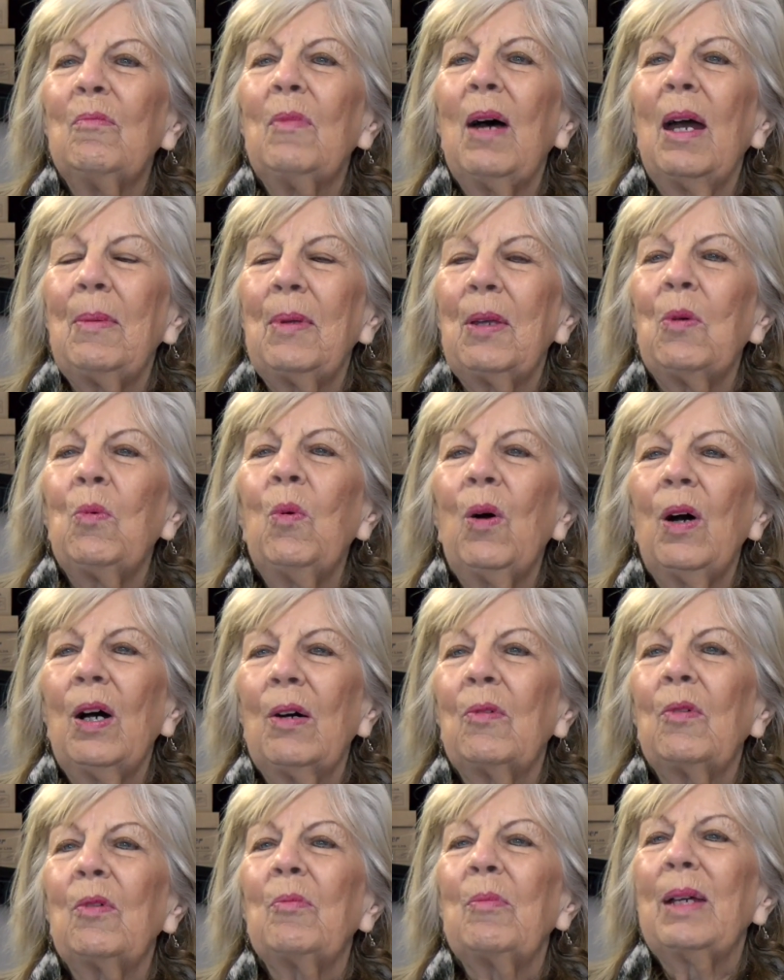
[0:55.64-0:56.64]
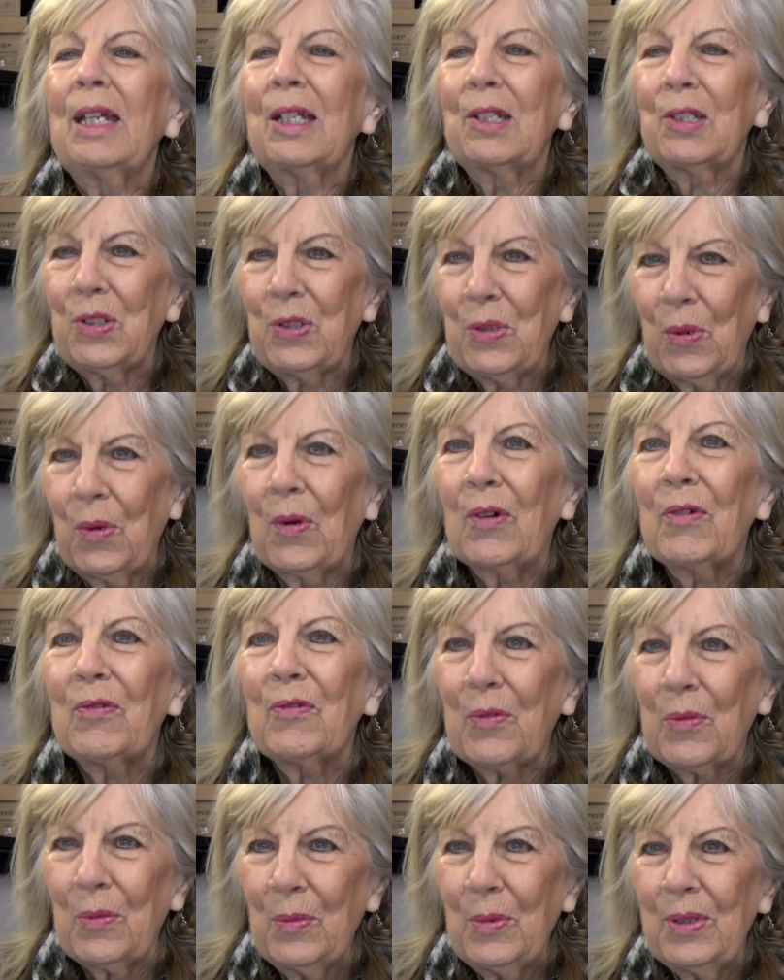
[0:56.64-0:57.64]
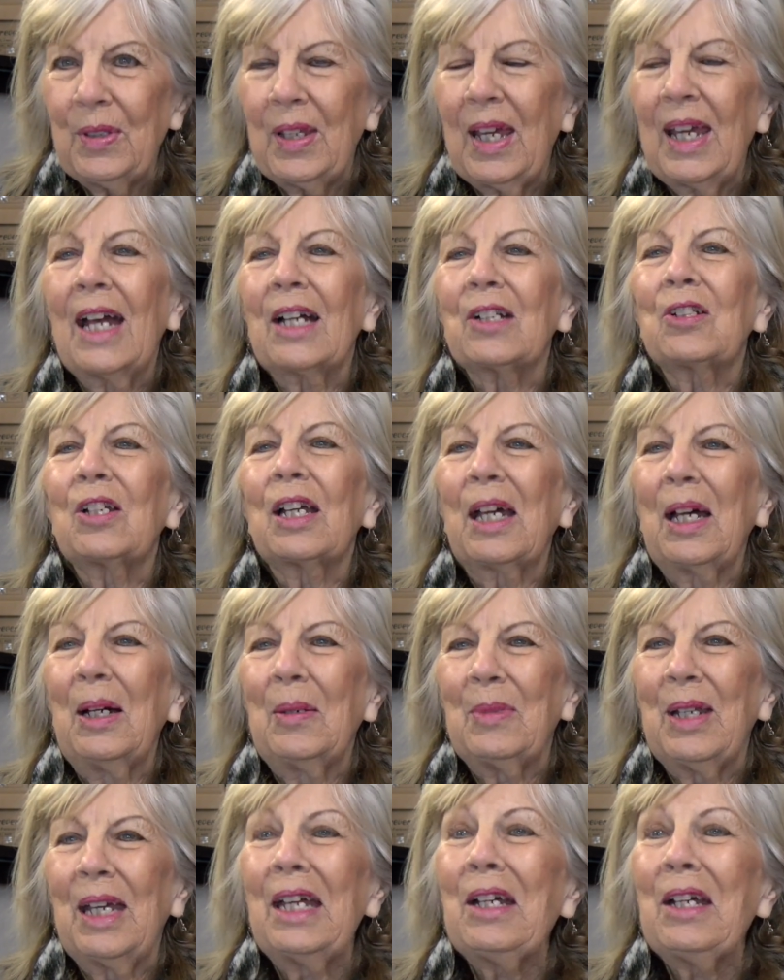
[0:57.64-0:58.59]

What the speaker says: maybe what would be in store for when they actually come to